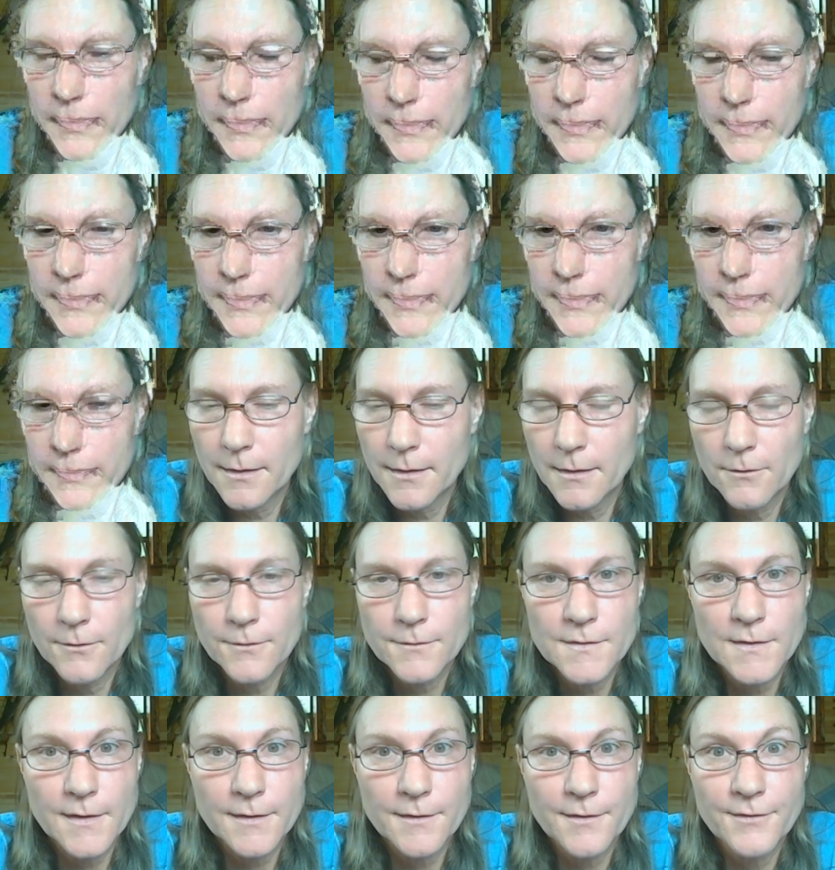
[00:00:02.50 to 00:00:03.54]
And it
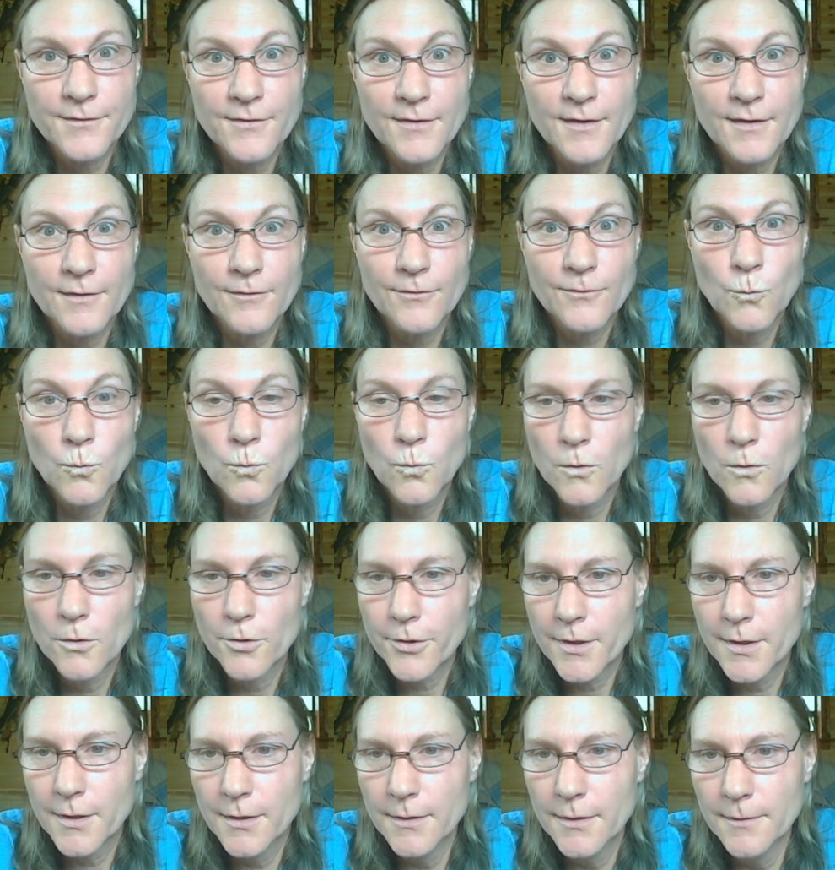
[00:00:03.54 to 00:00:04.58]
looks like this thing's
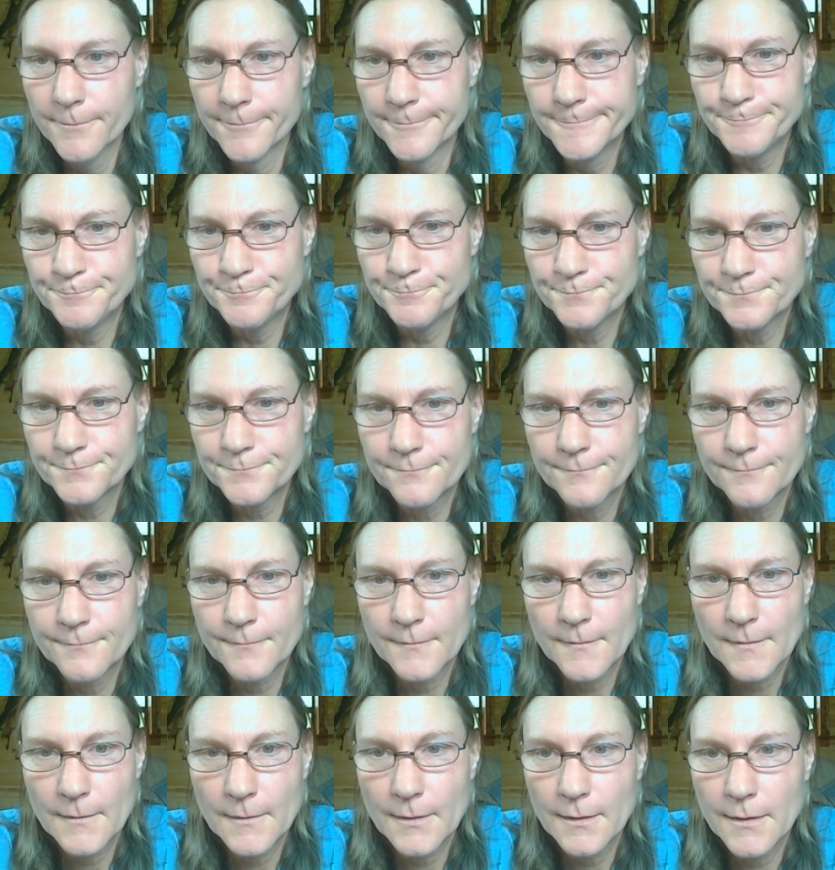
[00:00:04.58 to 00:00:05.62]
working,
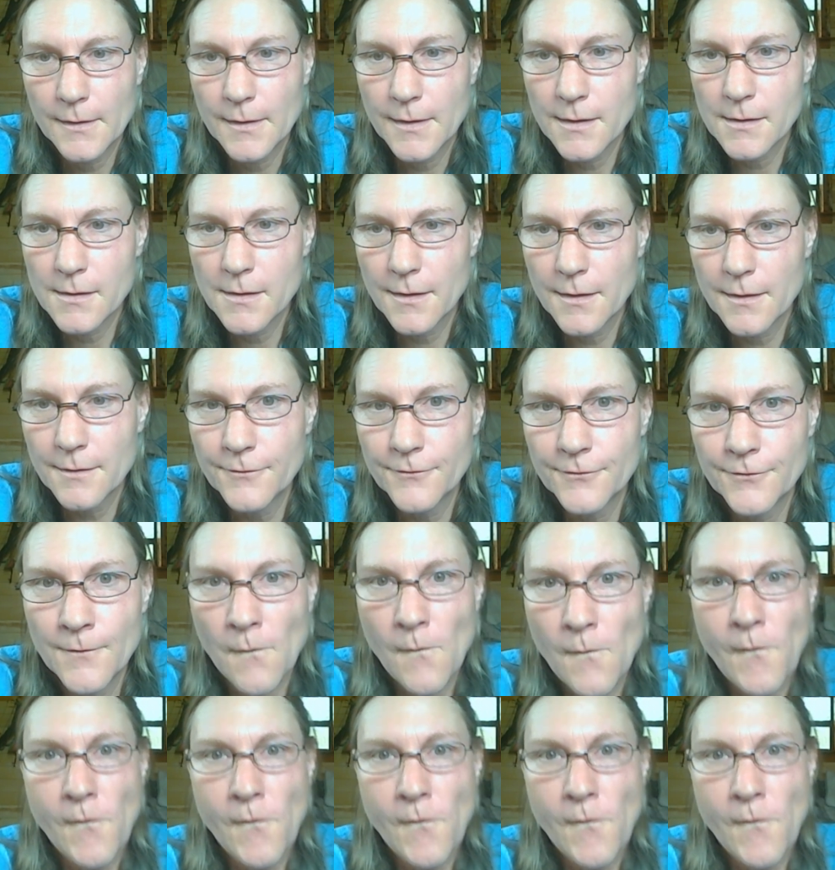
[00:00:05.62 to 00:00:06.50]
I guess.